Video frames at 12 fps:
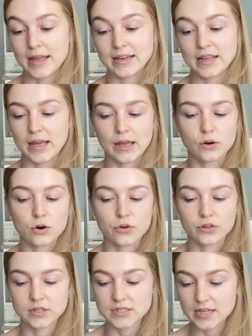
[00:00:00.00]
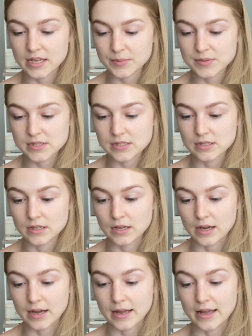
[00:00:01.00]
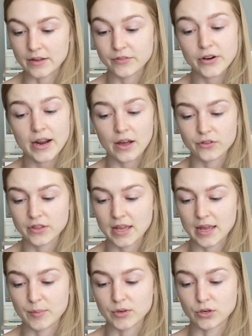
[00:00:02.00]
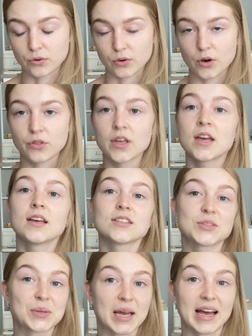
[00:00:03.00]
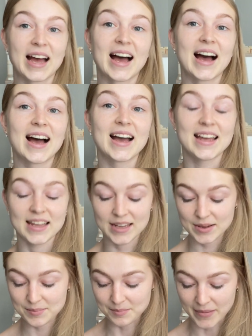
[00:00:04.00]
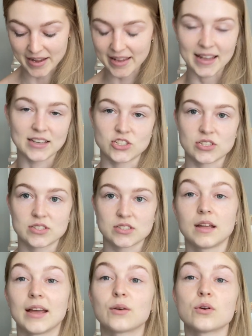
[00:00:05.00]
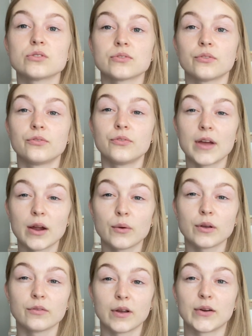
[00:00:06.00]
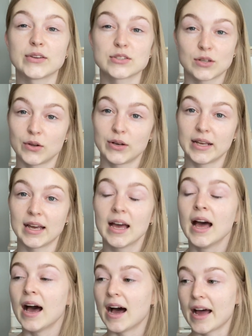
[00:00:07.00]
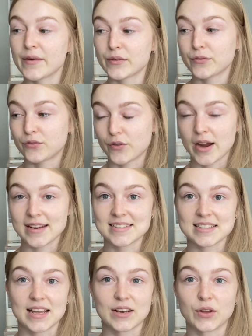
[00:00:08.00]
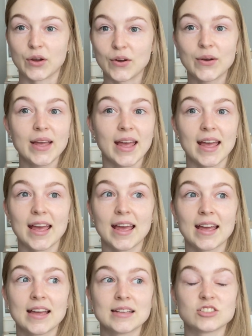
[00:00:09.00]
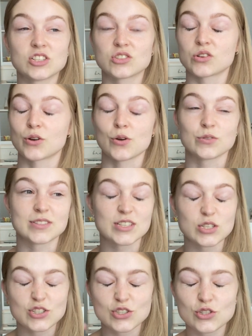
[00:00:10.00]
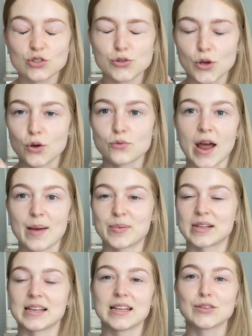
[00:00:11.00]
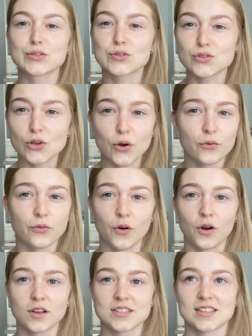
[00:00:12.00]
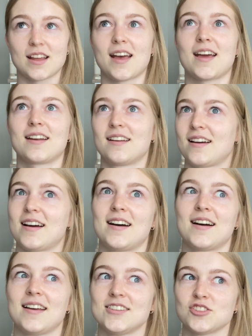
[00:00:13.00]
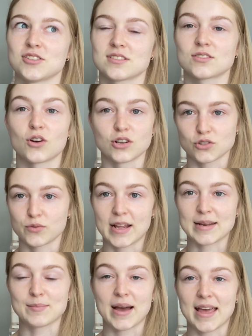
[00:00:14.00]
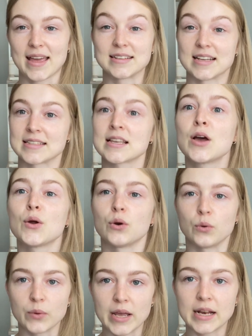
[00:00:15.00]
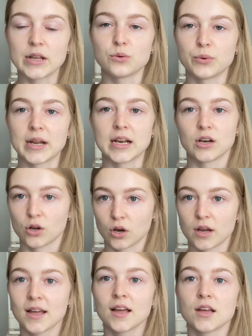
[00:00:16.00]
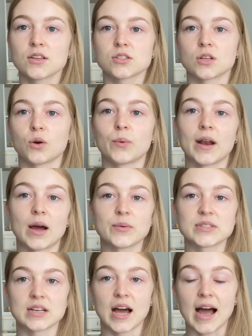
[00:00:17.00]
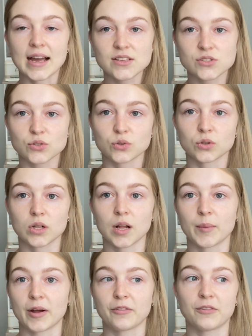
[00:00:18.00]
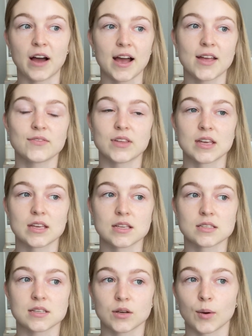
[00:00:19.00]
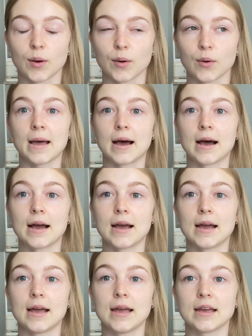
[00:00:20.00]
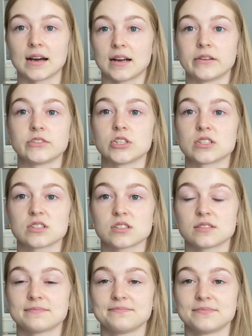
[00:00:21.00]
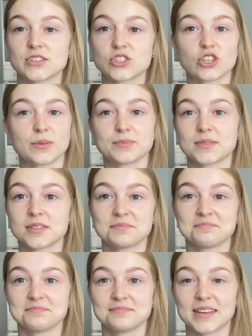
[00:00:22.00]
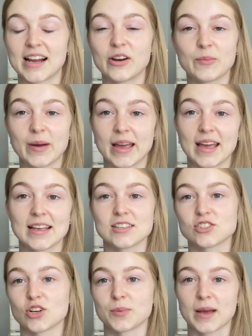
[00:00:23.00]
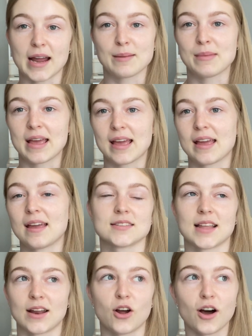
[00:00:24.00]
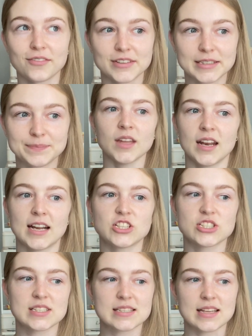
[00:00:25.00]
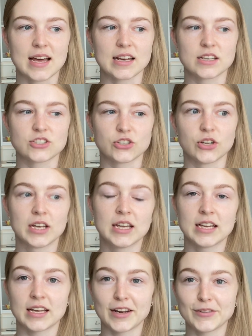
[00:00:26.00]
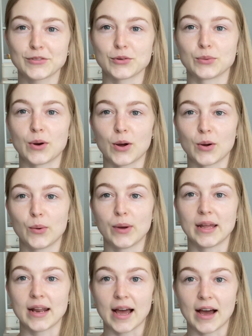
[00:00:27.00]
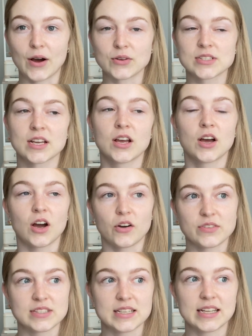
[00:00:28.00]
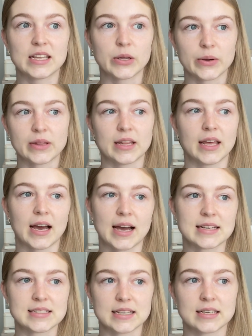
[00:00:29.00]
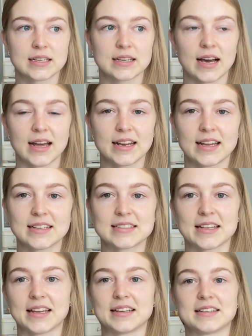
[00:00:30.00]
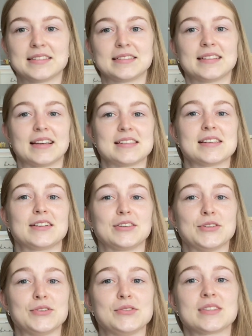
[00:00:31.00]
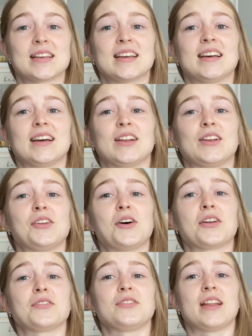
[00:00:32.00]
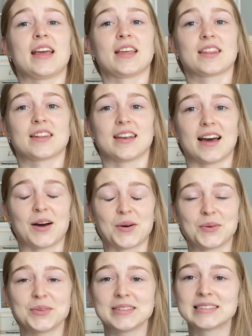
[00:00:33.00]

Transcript: Any hair growth tips? I have very healthy hair but no growth. So yeah, my hair it grows very, very slowly. I have a friend and her hair just grows so rapidly, so fast, and I just can't relate. My hair takes really, really long. So when I was in high school about 5 years ago, I kind of just stopped cutting my hair that often, and I just decided to kind of grow it out. Obviously here and there I did cut it, and I did lose a lot of length now.